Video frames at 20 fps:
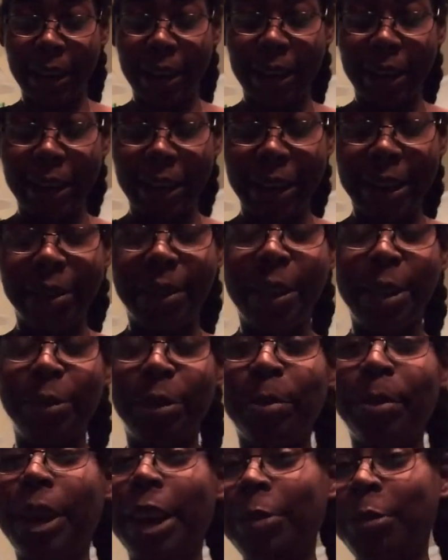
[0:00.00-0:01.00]
And they
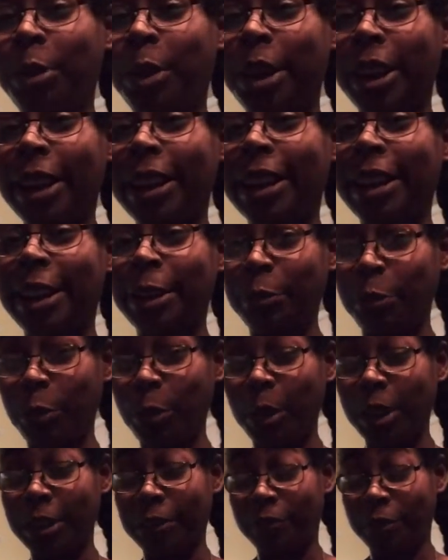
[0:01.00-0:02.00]
were buy one, get
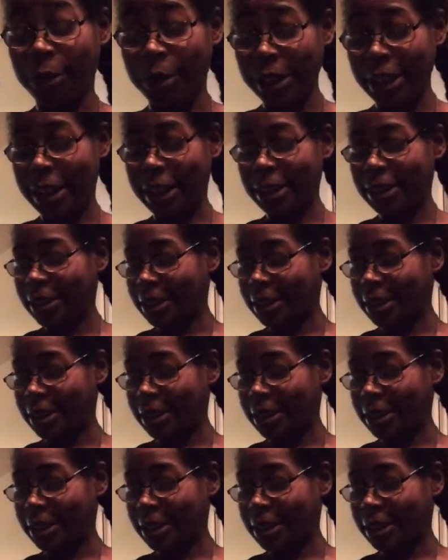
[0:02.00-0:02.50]
one free.